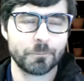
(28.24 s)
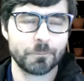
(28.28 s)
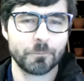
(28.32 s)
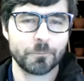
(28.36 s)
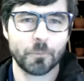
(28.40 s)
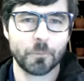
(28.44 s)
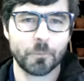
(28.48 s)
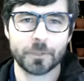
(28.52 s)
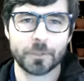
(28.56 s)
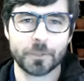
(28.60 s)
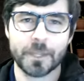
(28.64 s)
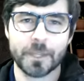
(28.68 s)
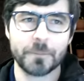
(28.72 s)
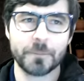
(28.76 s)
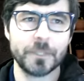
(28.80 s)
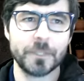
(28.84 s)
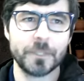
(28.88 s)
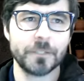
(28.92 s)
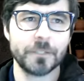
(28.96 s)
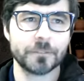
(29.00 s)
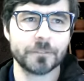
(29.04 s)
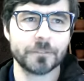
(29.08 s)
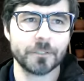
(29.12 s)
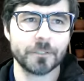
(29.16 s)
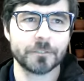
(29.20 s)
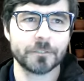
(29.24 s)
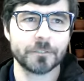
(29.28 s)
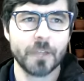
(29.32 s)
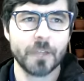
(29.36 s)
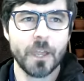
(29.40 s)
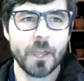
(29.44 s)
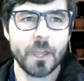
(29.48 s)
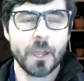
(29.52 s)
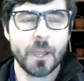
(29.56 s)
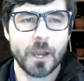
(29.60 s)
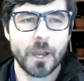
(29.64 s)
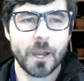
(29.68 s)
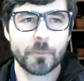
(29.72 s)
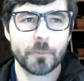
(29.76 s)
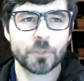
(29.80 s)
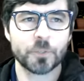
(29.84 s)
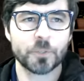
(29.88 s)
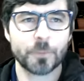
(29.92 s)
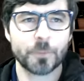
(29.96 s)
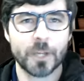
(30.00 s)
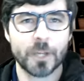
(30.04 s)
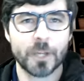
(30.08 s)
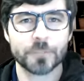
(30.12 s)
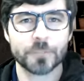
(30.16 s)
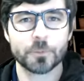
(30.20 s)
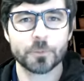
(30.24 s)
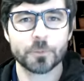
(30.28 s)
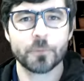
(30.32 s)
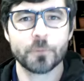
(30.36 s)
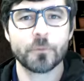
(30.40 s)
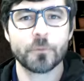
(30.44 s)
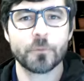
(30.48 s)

What that means is I'm responsible